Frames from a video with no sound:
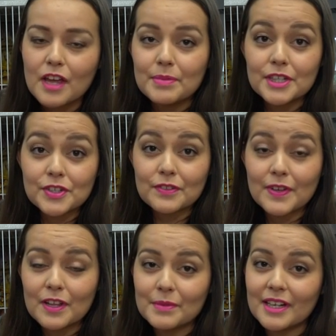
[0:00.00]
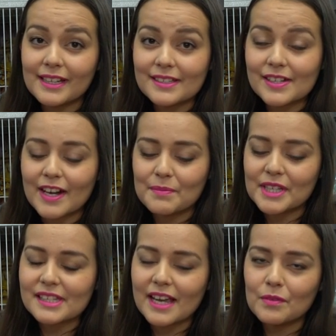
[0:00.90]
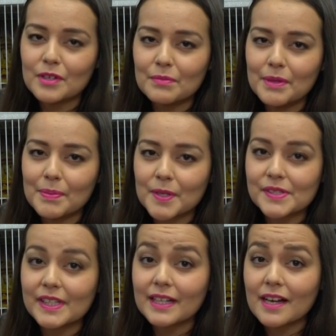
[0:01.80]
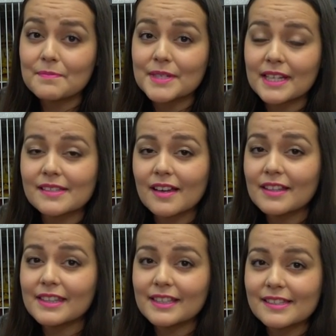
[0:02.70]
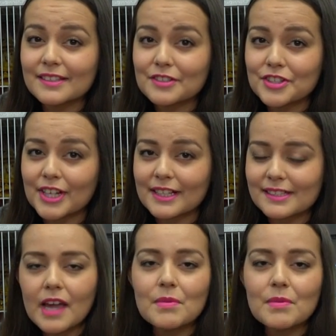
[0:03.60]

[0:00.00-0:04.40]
Be sure to follow me on Instagram because I will be posting updates on these little chicks.